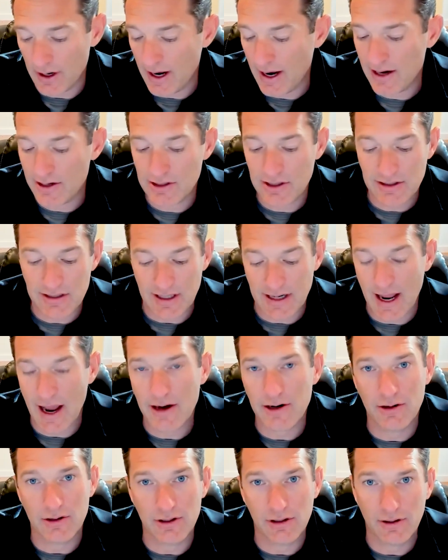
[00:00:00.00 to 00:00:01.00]
agents, and how
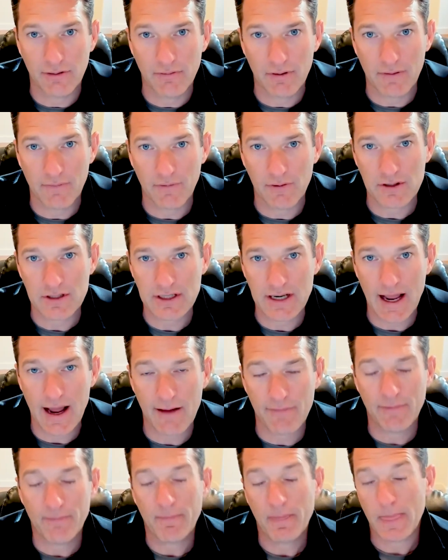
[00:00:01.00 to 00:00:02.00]
you're delivering for staff.